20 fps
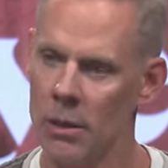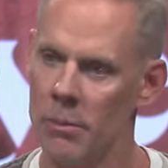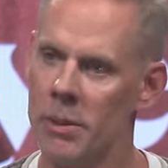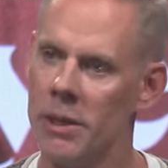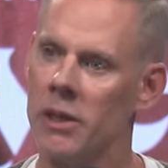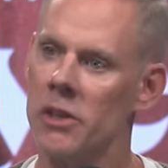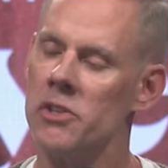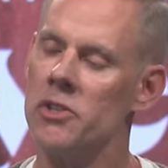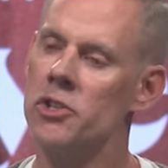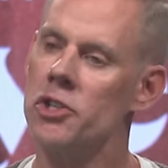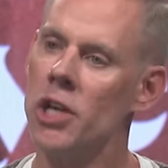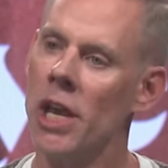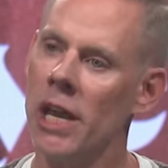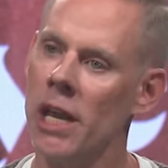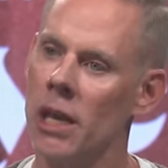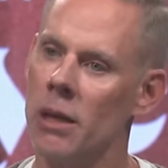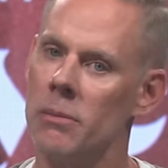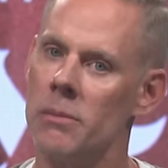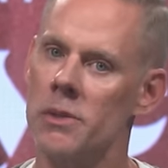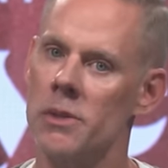Because
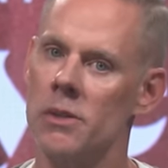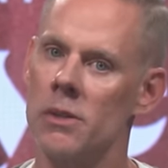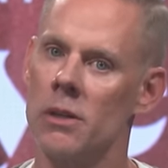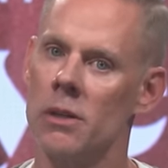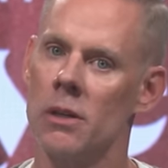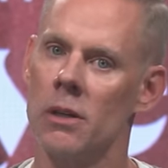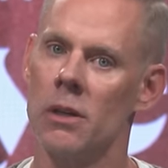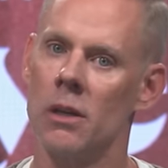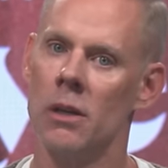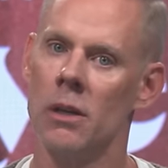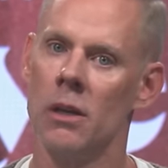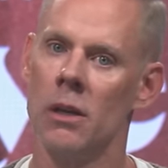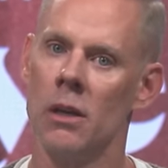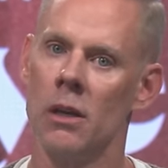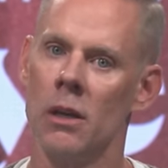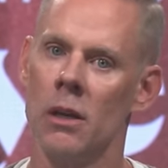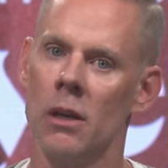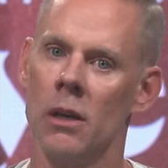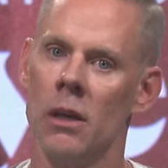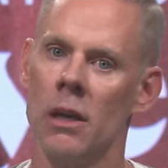James
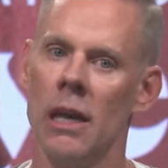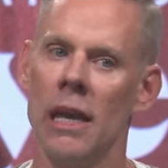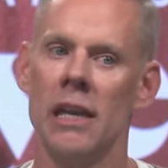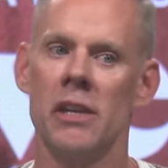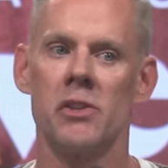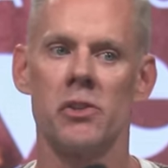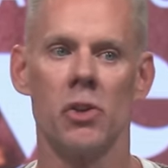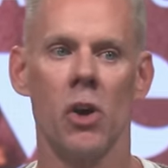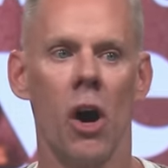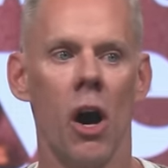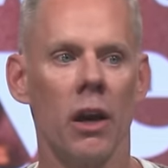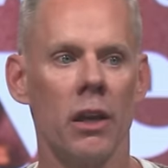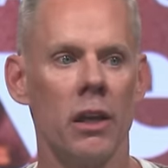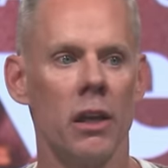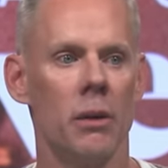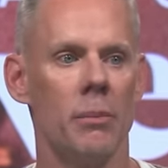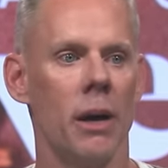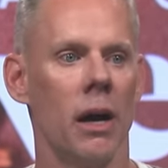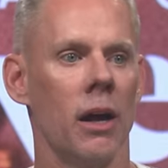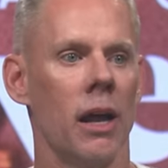is
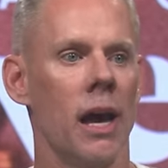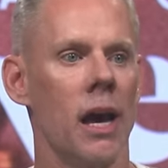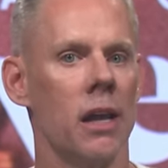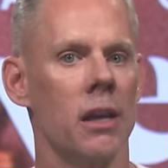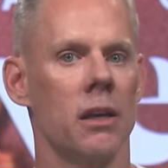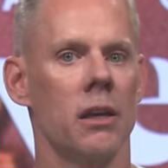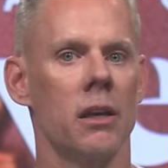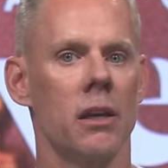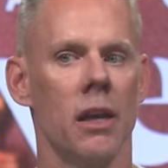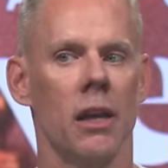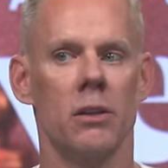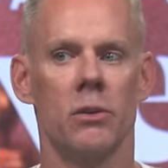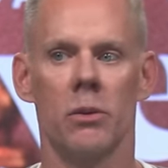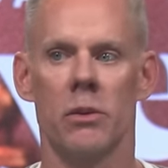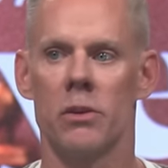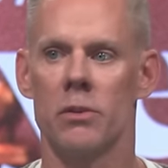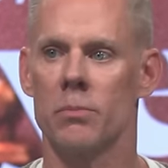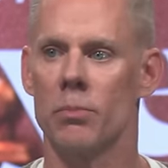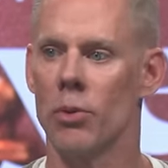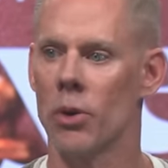talking about how to connect with
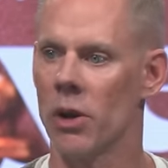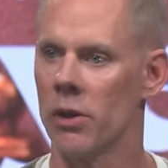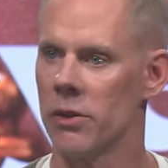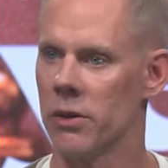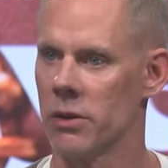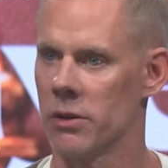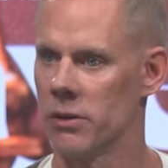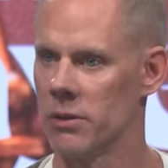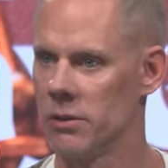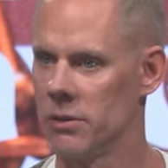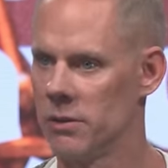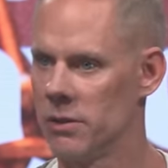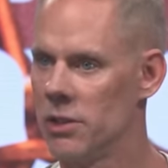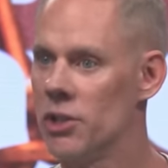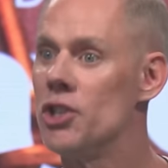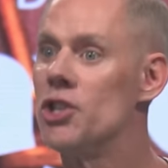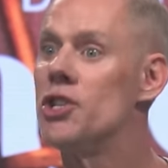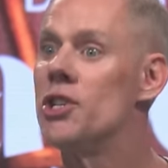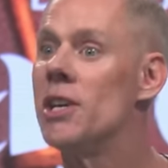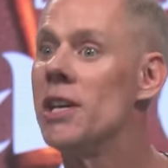his brother,
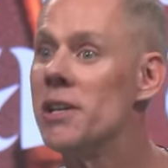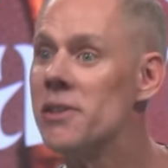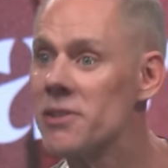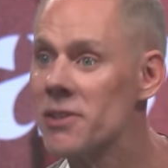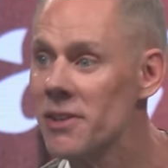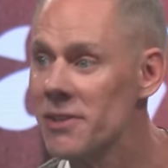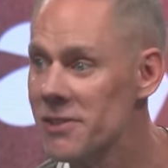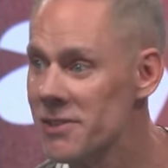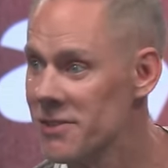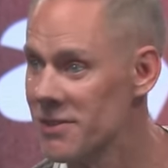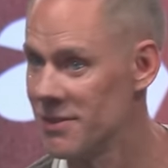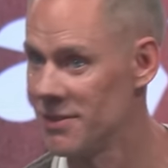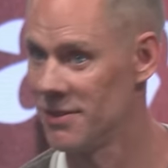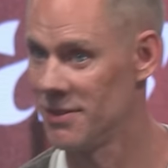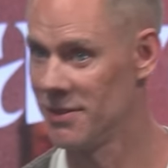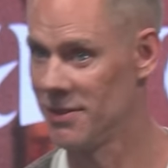Jesus.